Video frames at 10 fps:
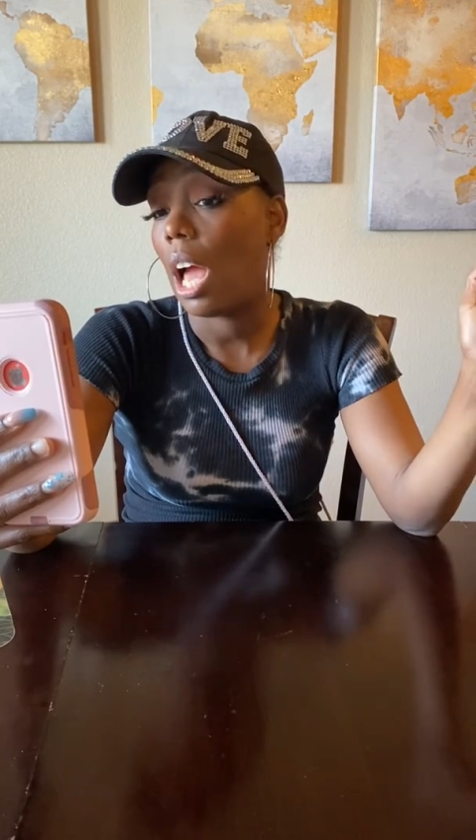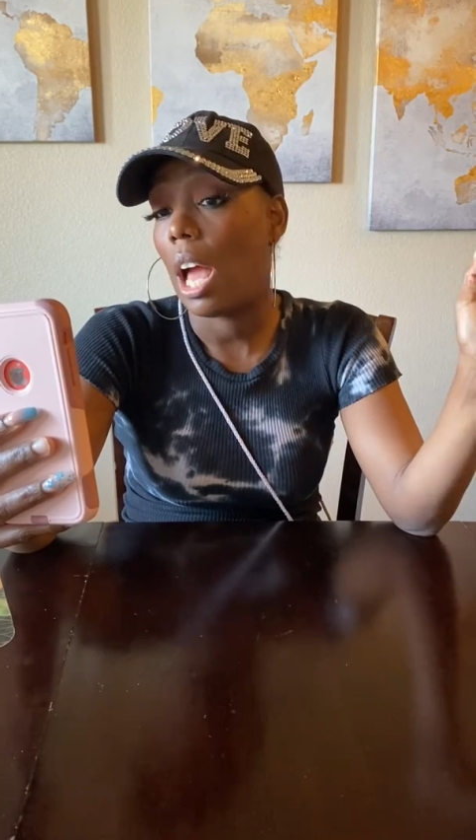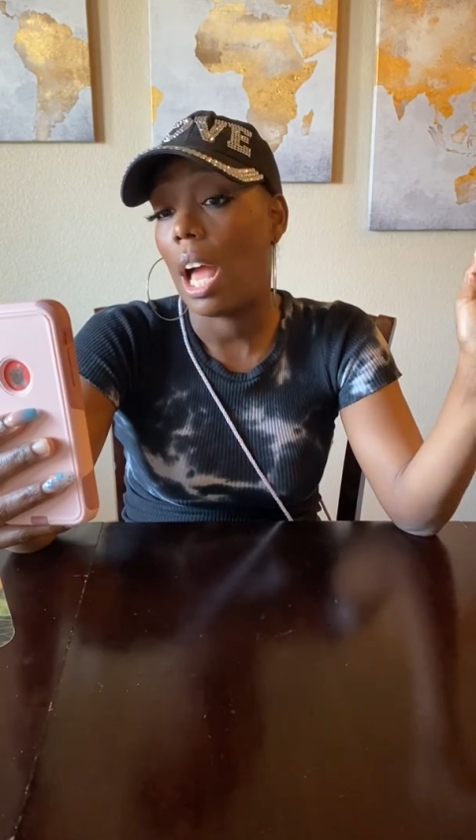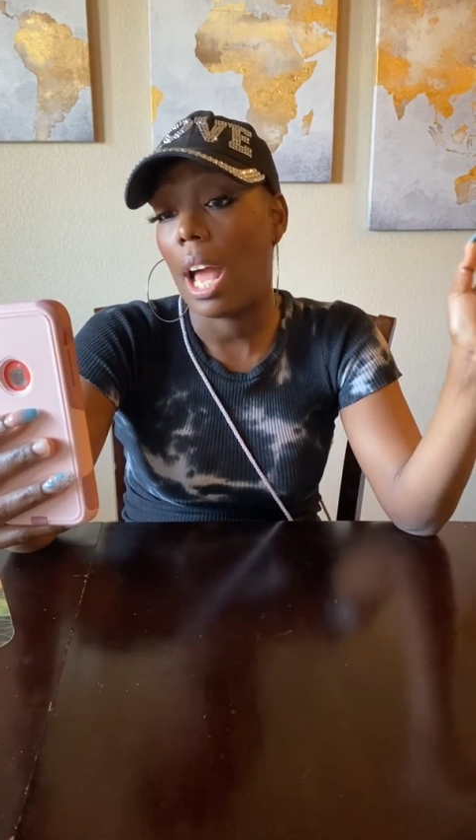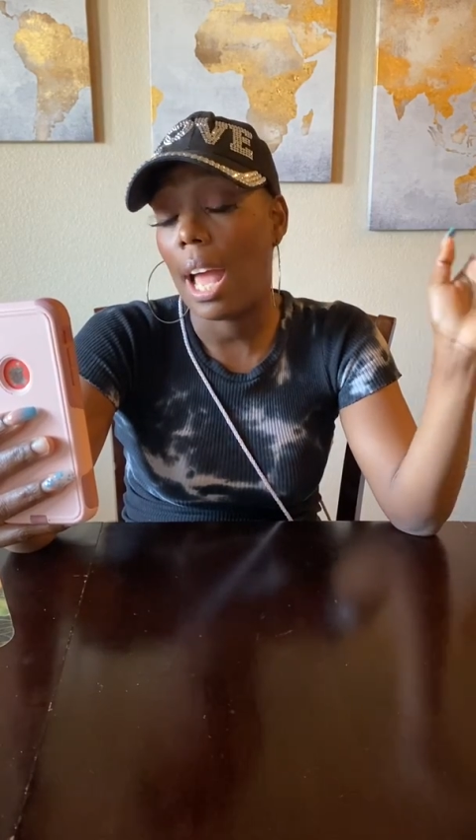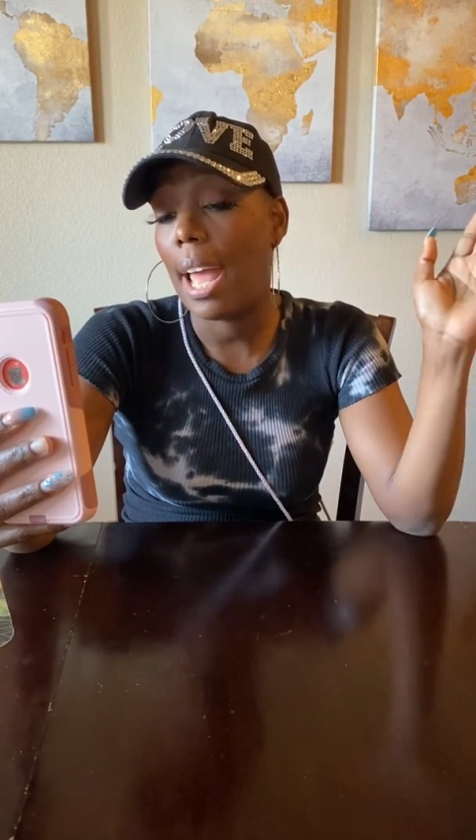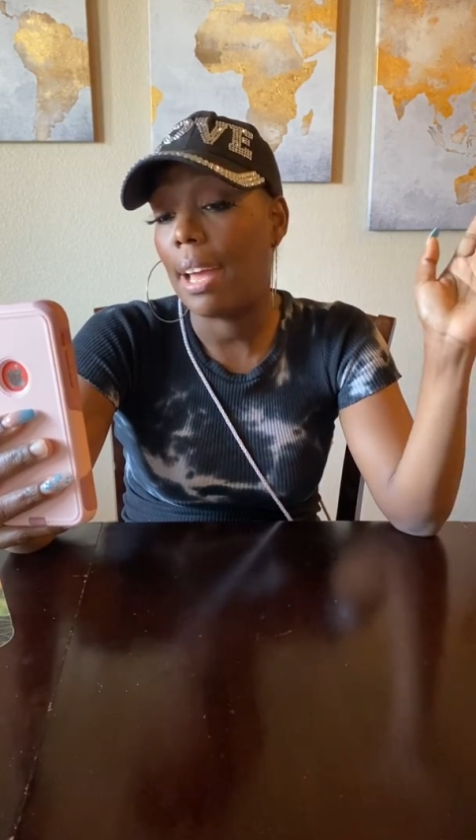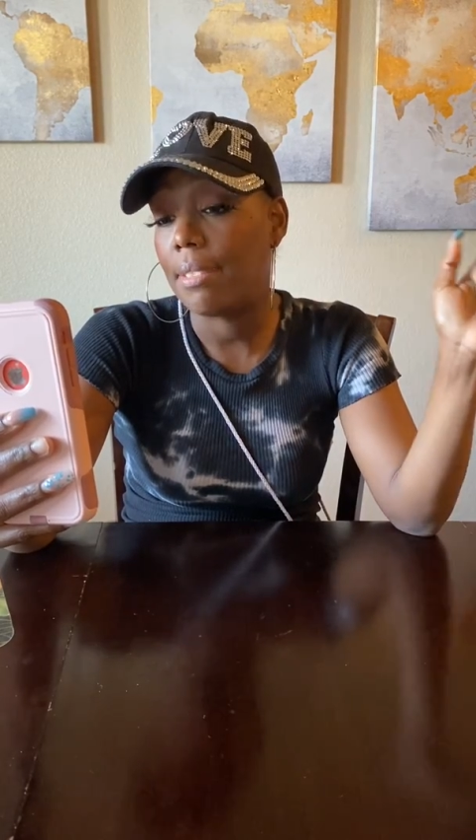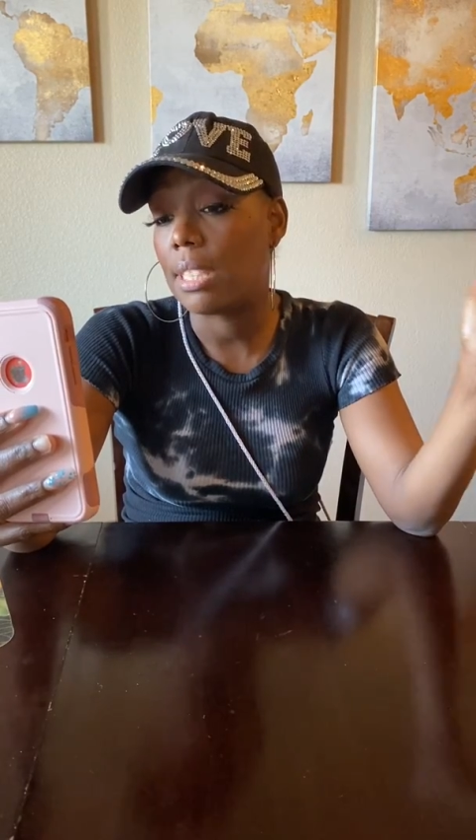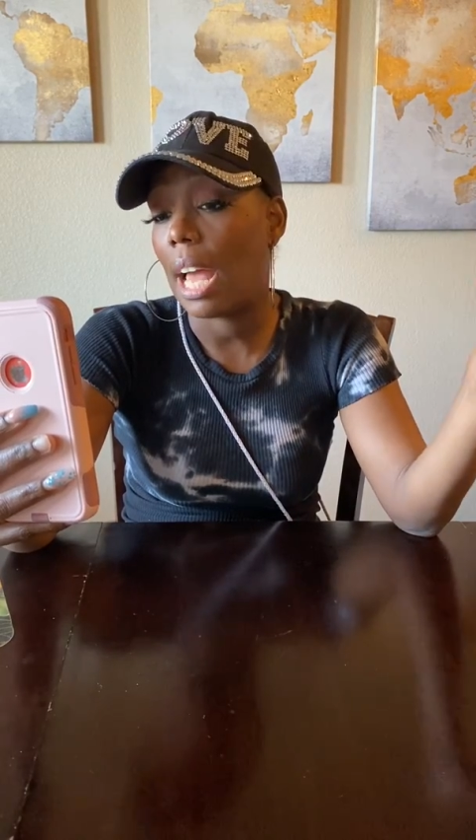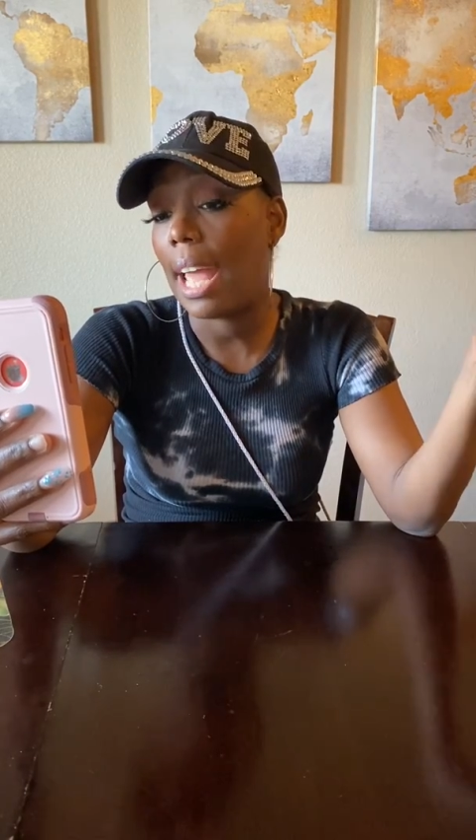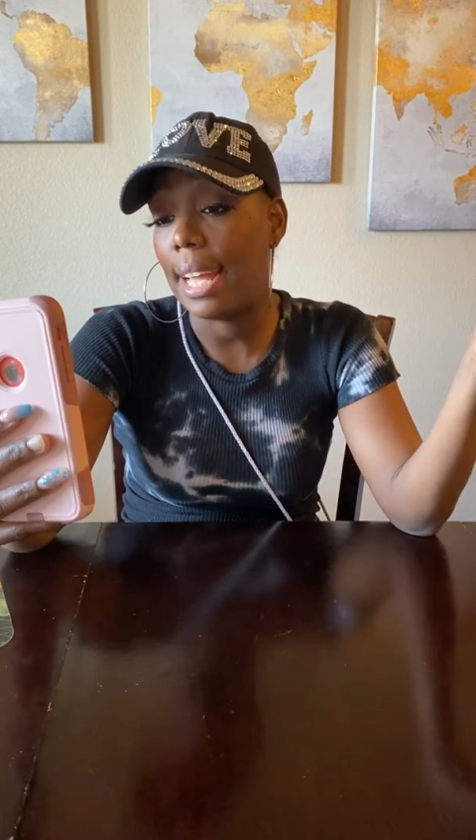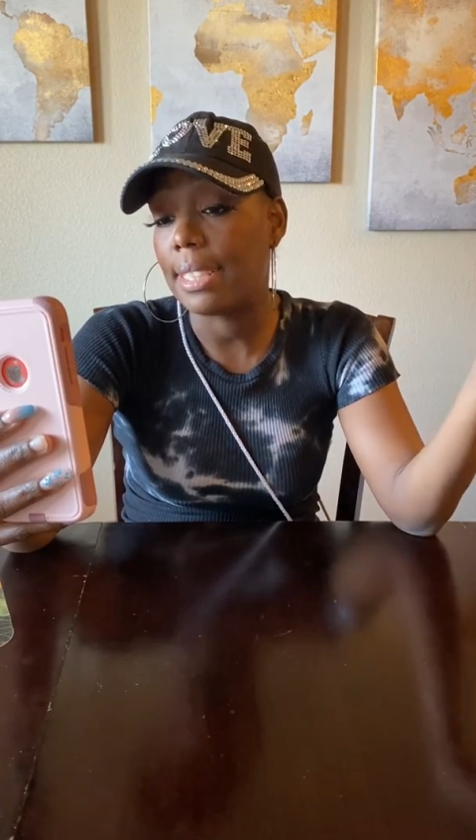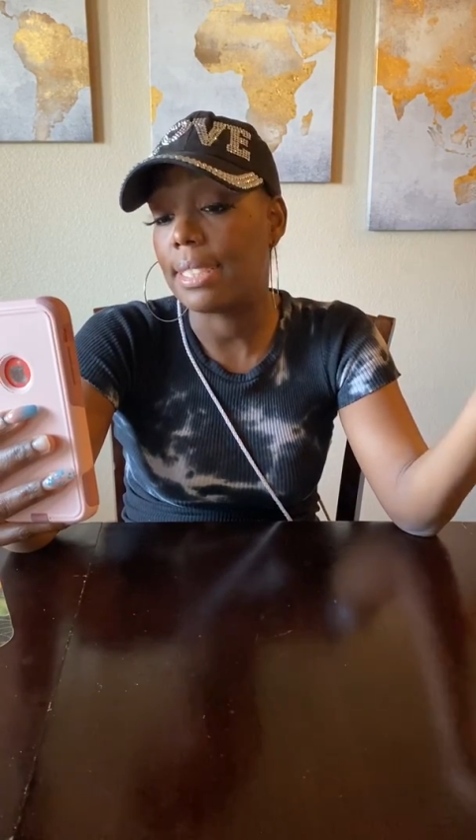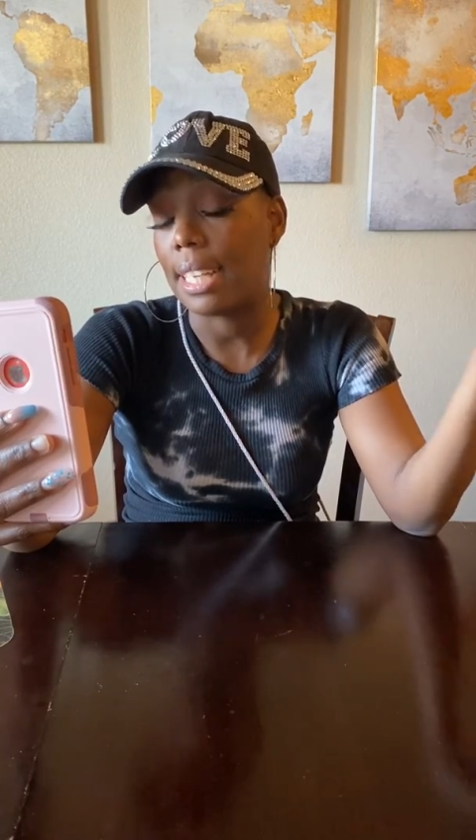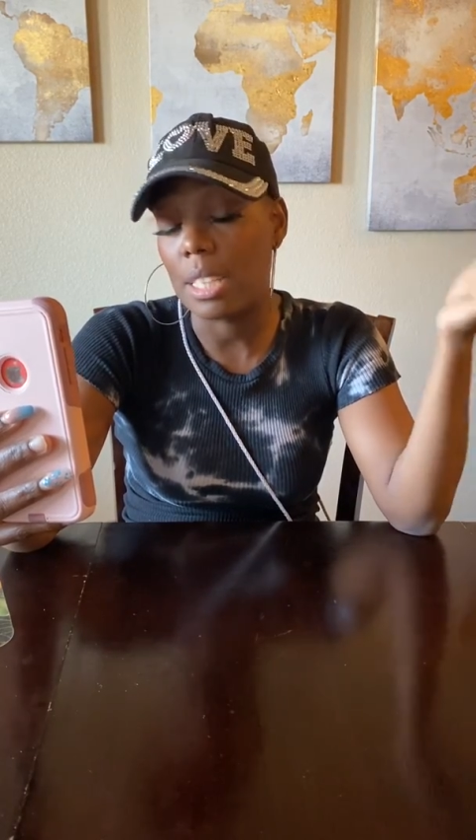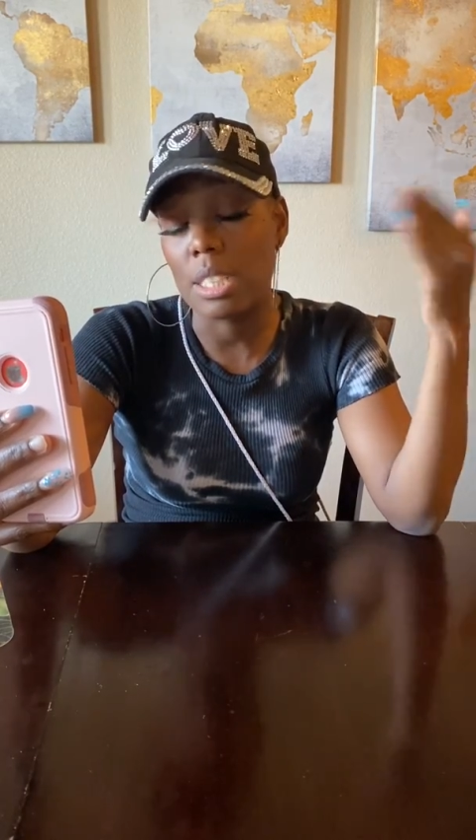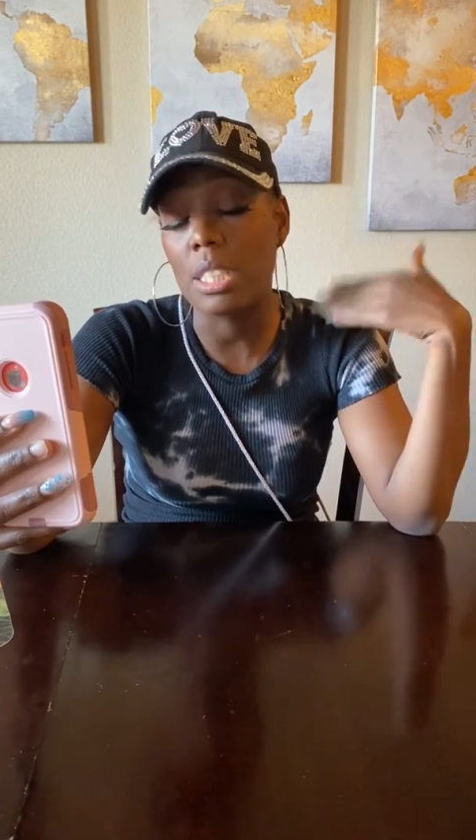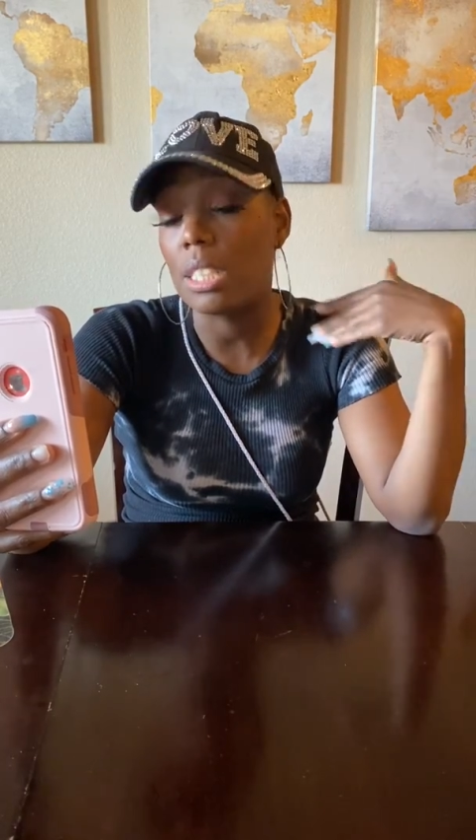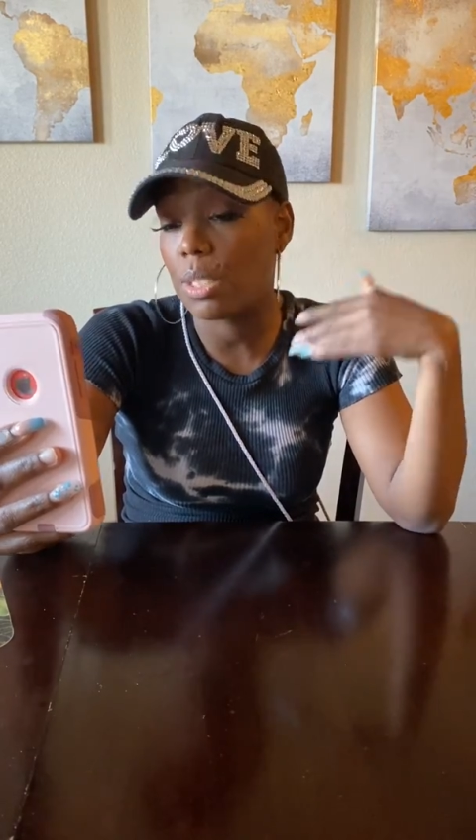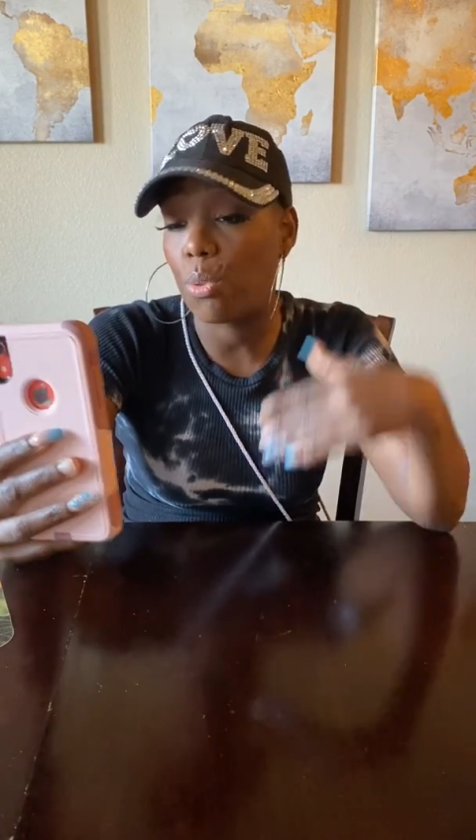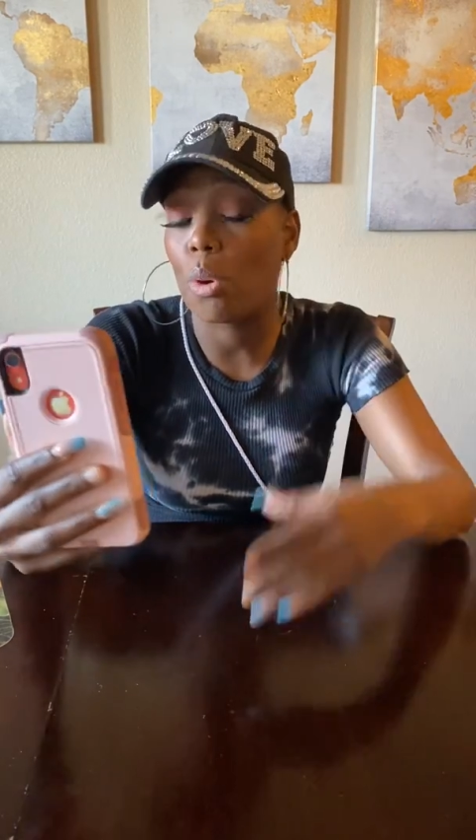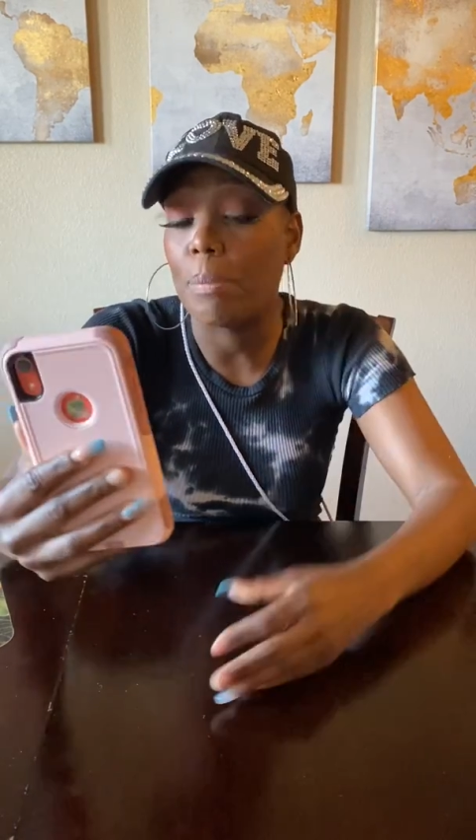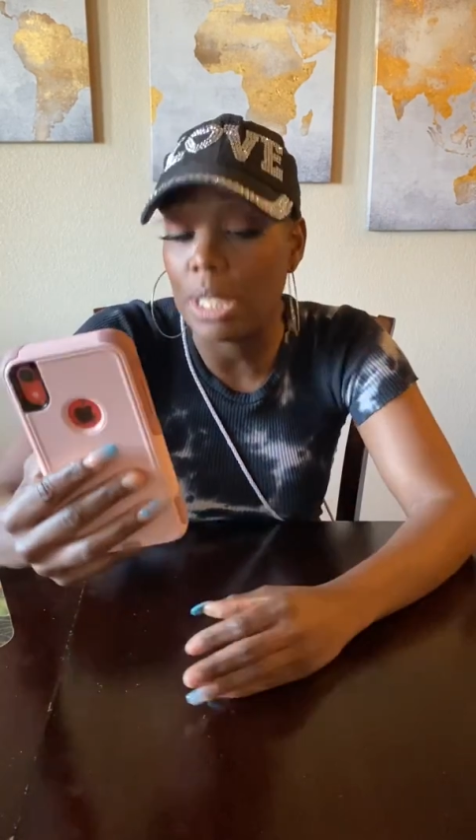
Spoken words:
I have to say, because this is for me